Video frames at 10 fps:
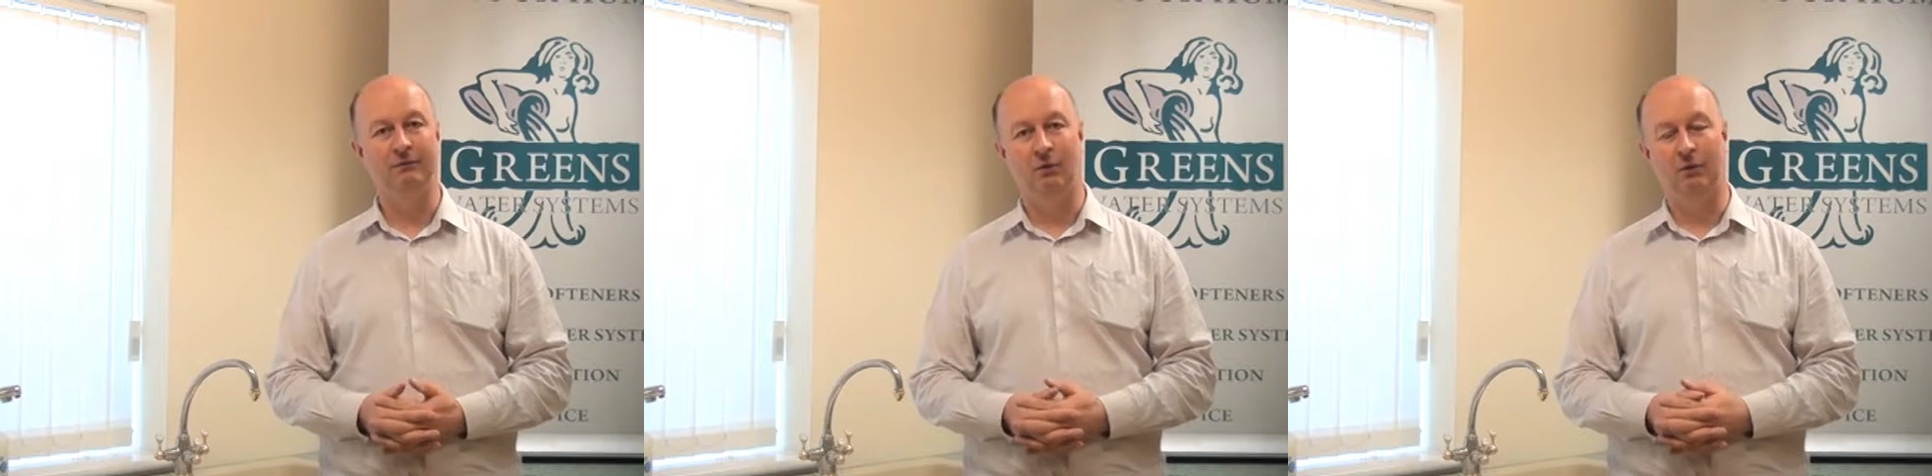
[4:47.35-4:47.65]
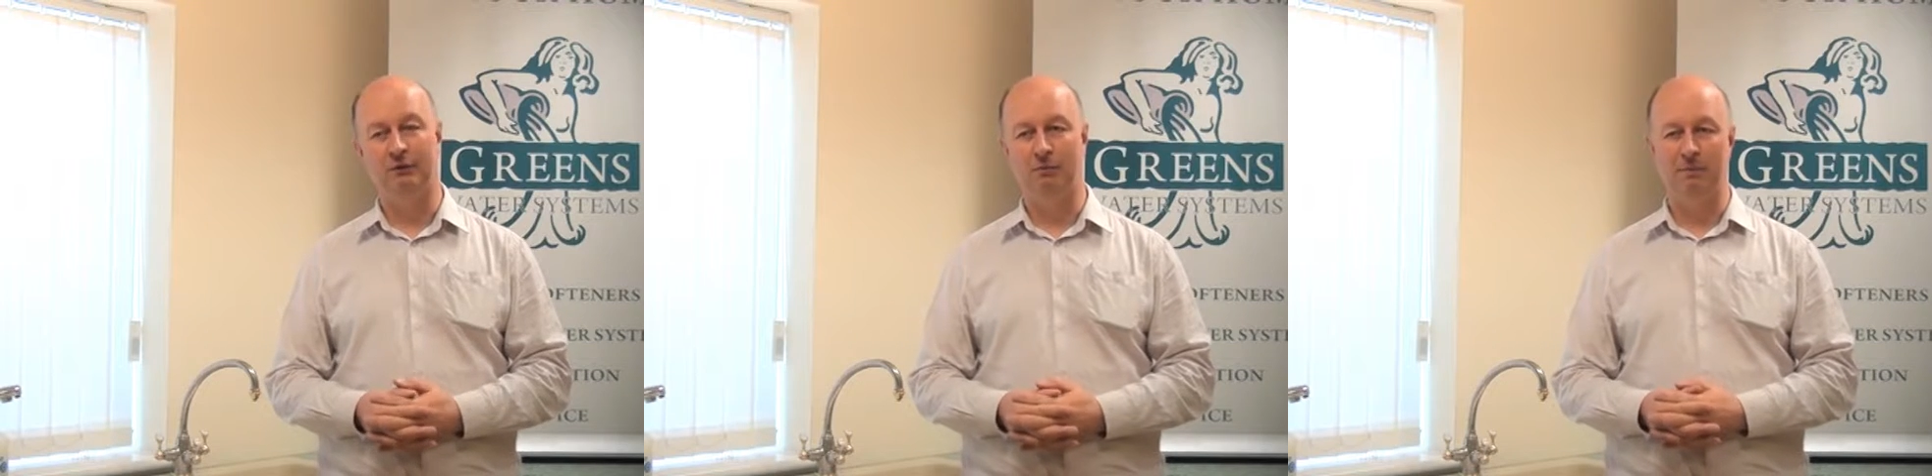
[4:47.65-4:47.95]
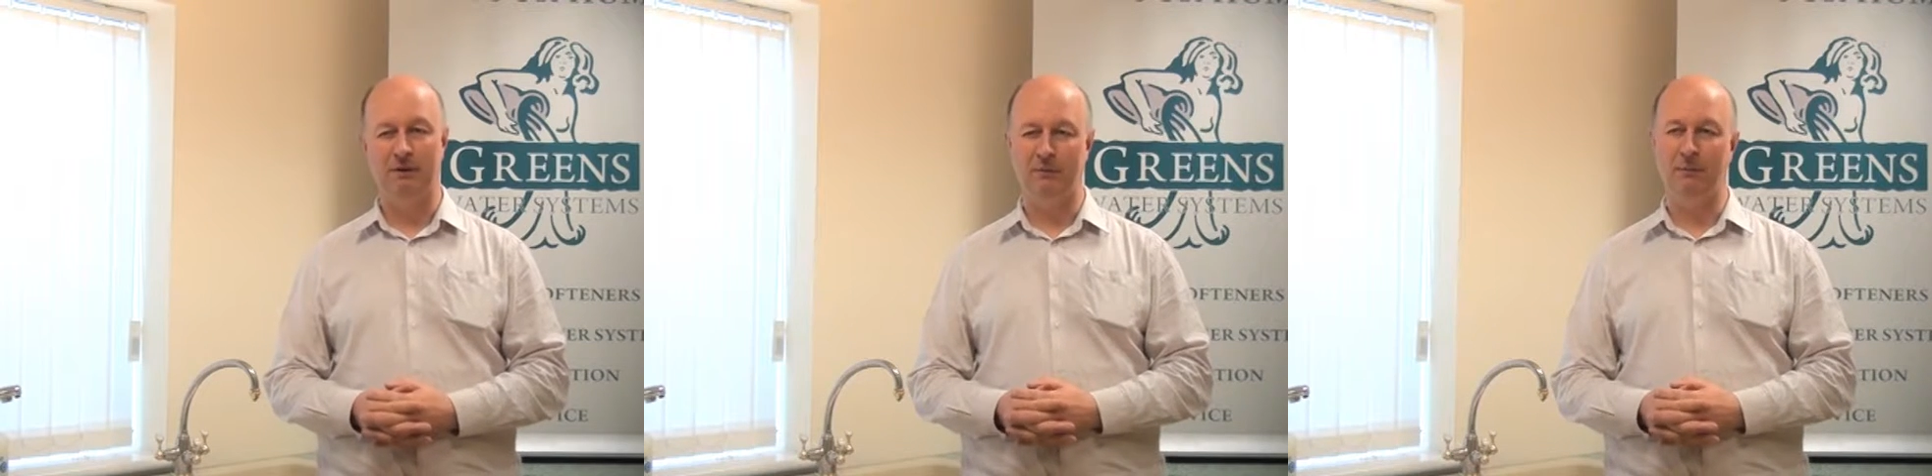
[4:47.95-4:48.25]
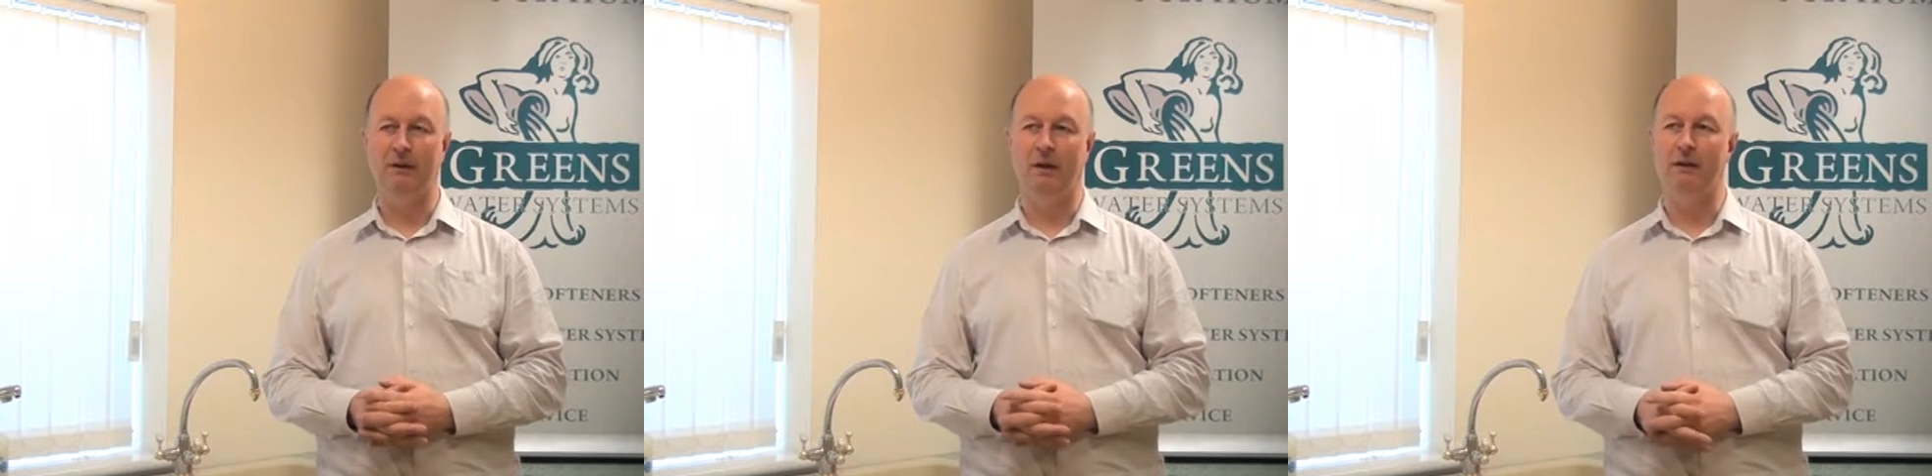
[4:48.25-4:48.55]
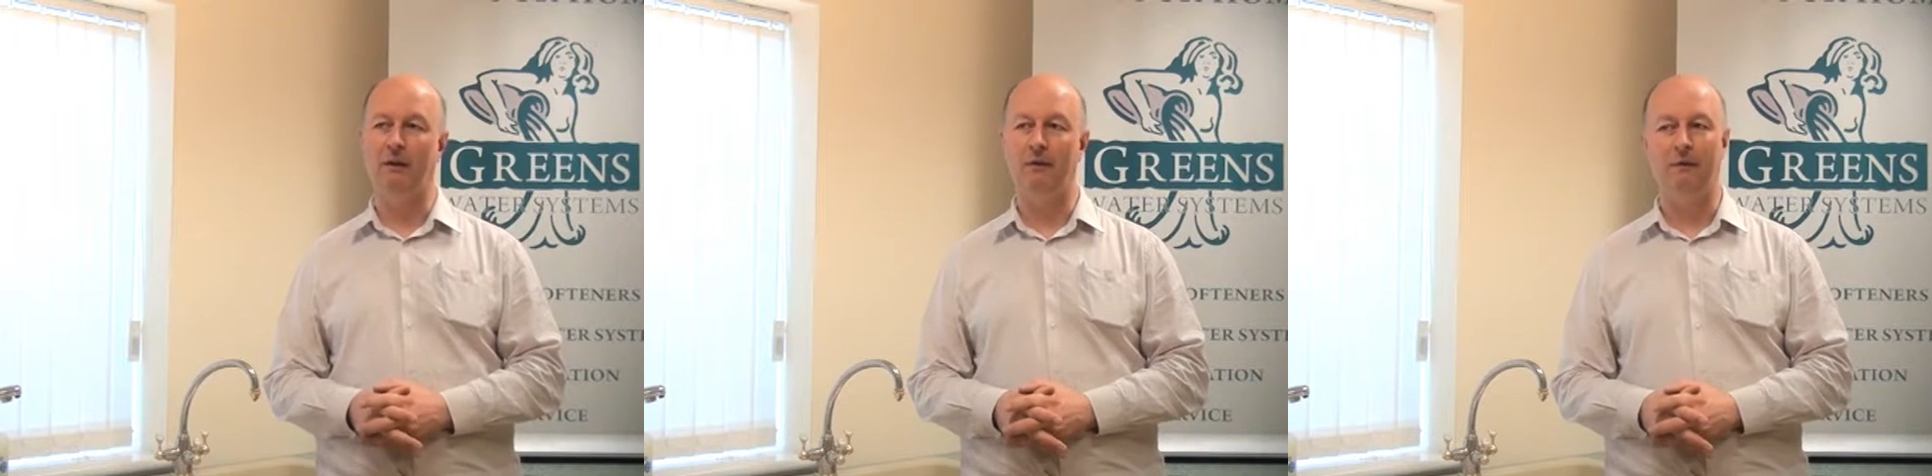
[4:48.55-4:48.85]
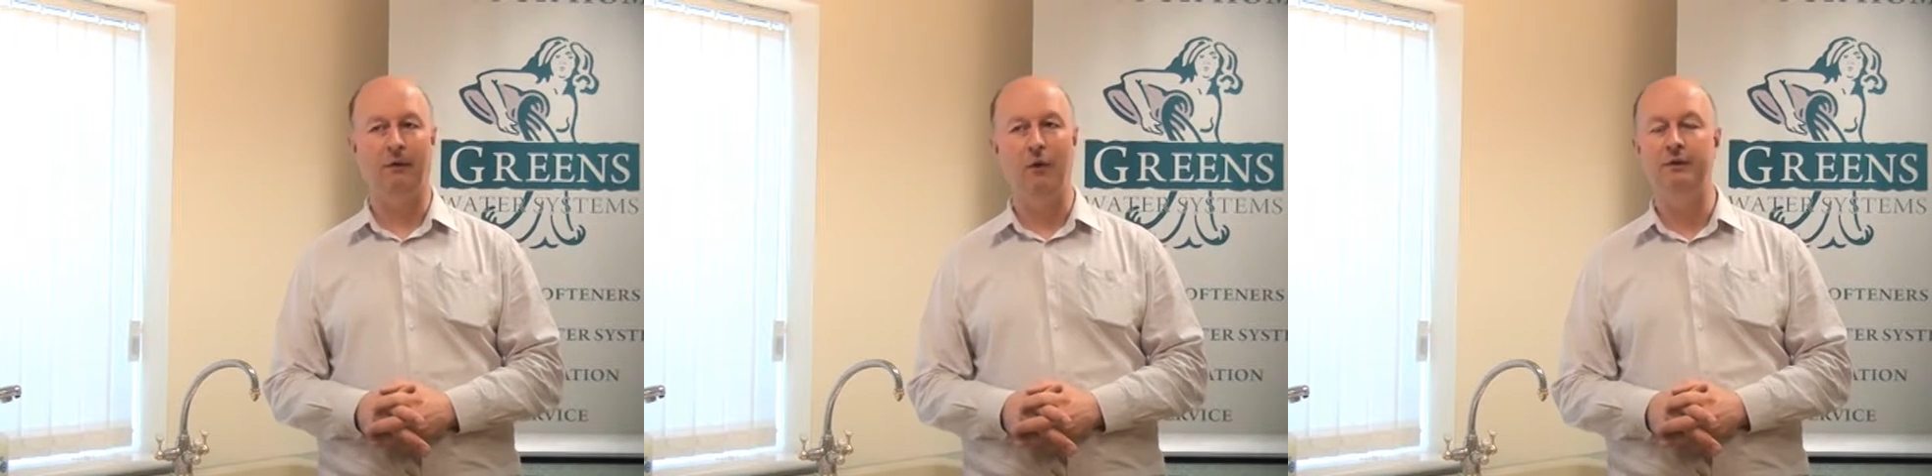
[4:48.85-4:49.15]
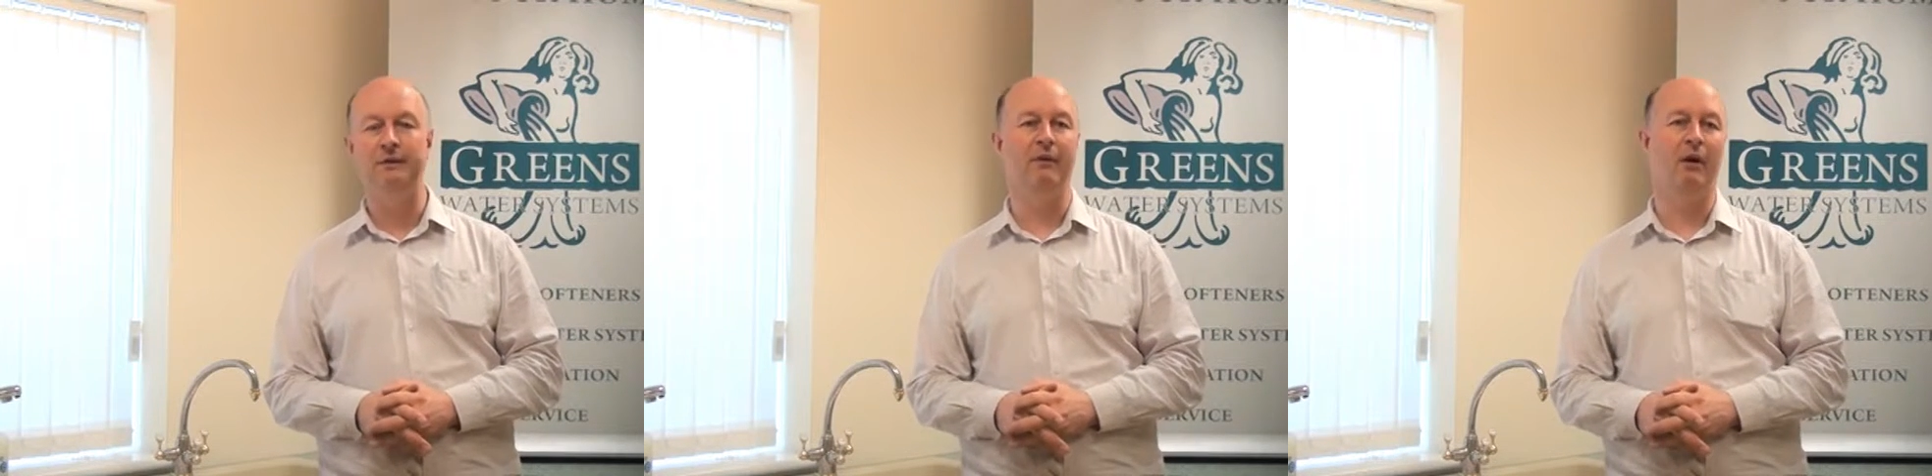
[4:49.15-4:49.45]
of water will be something like
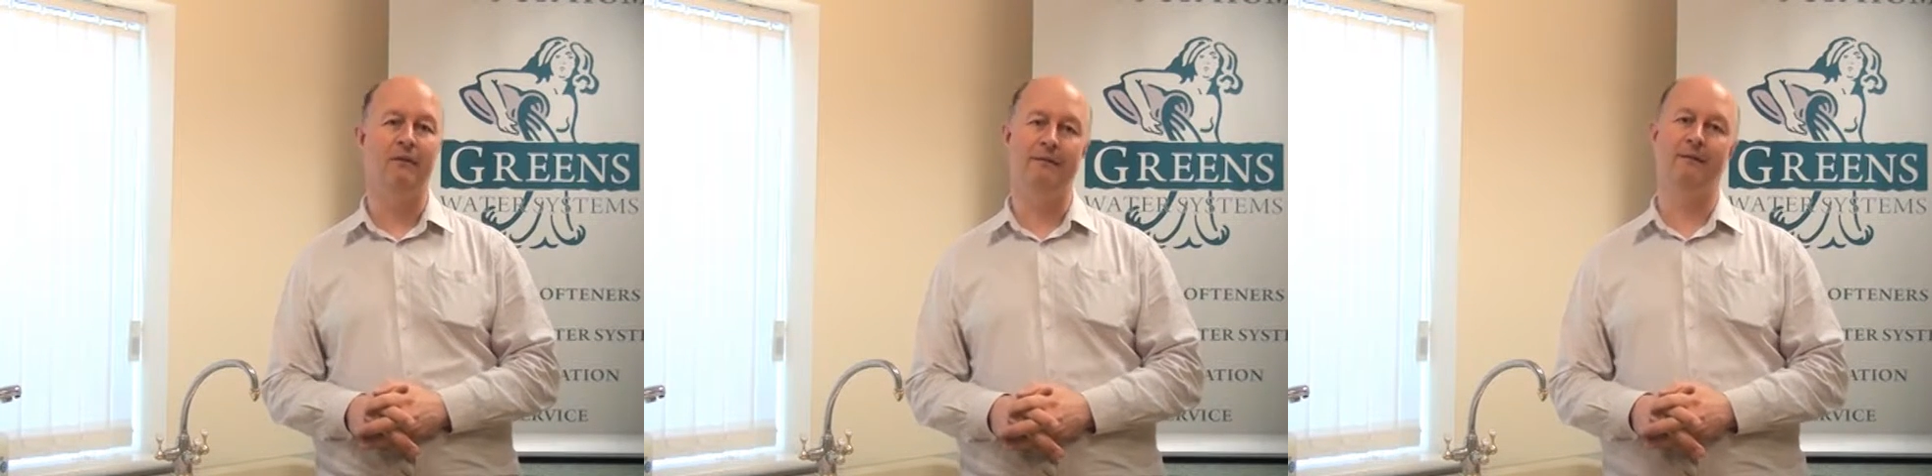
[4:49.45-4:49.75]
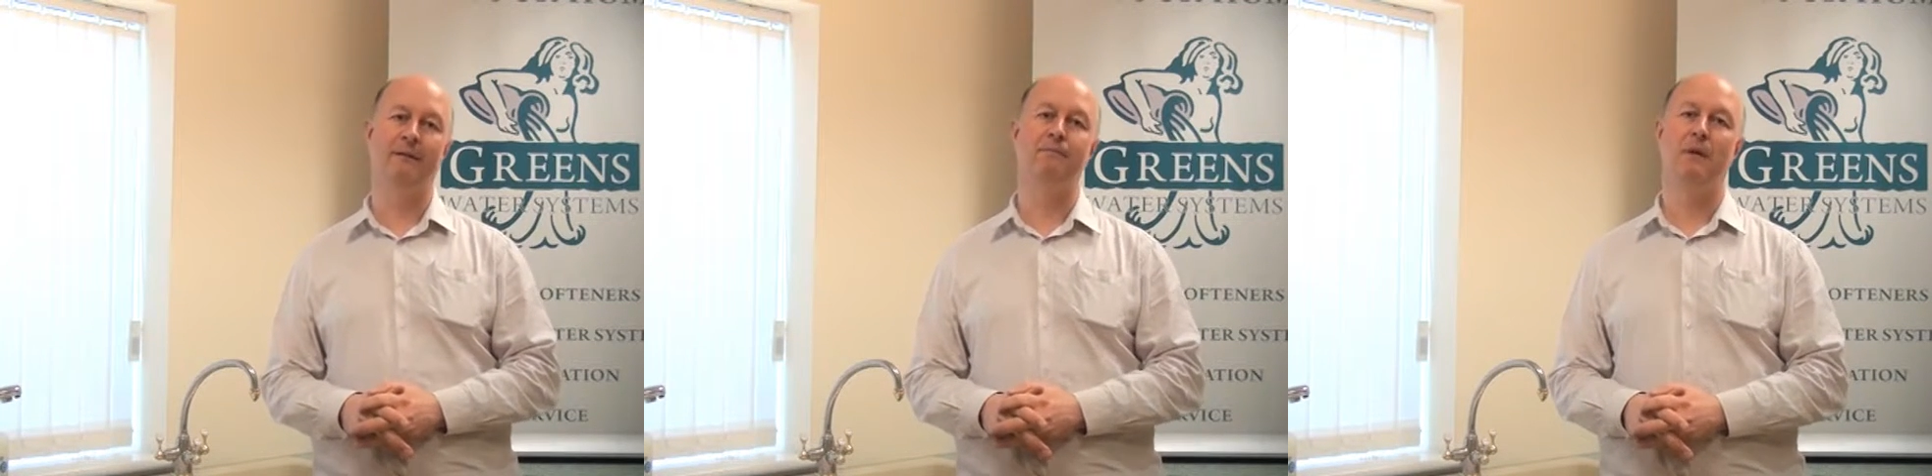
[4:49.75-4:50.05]
35